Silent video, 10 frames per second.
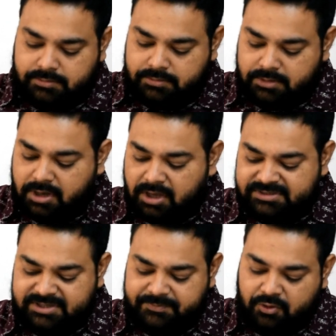the
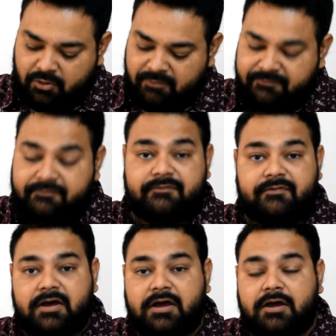concept of
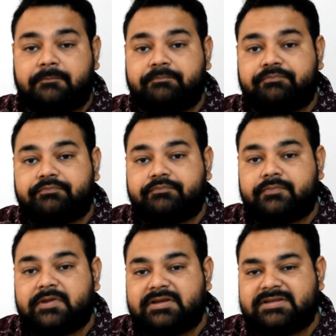uh,
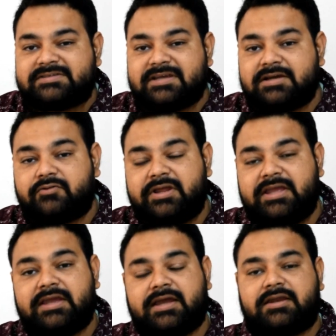
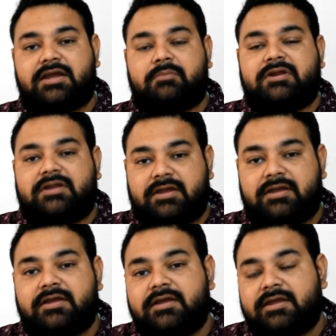disagreeing and
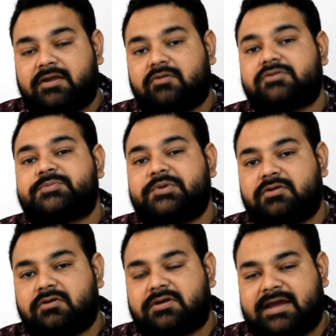committing can also be
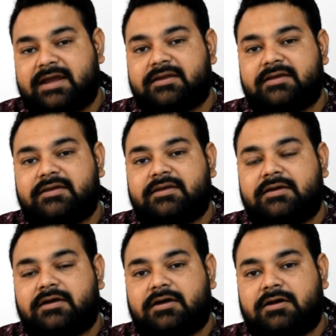looked at
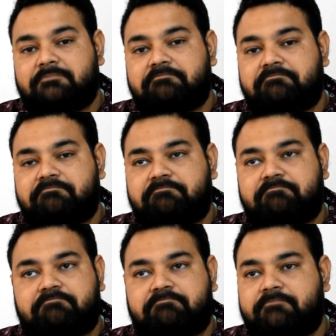uh,
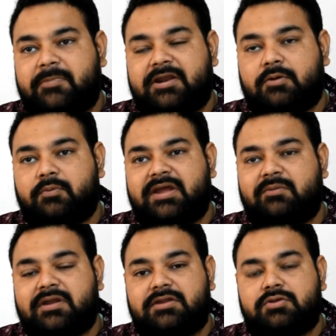in a way
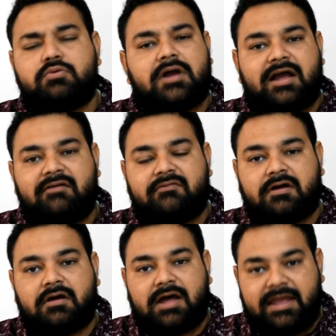when you have
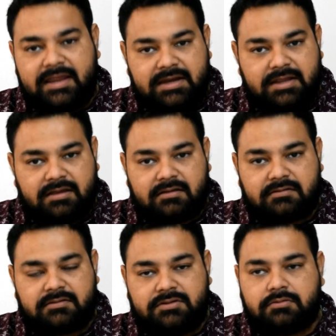an idea,
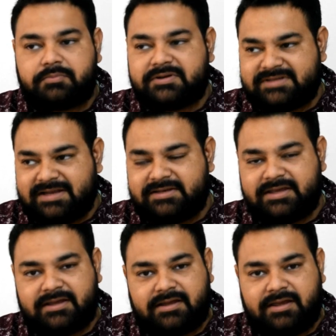you're
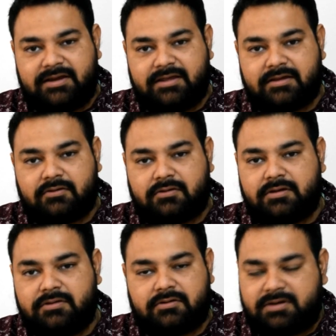presenting an idea or
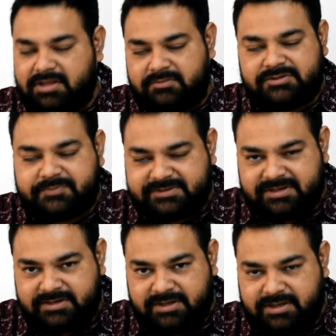your team is
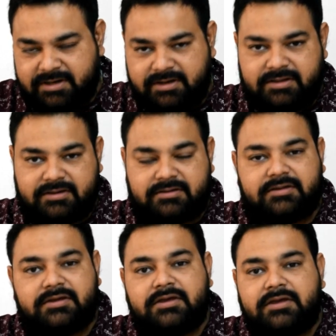presenting an idea
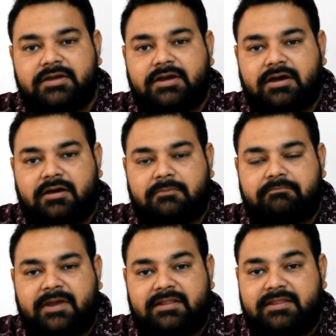uh,
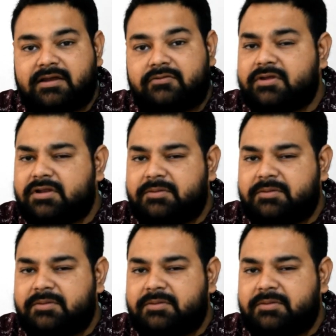and they are really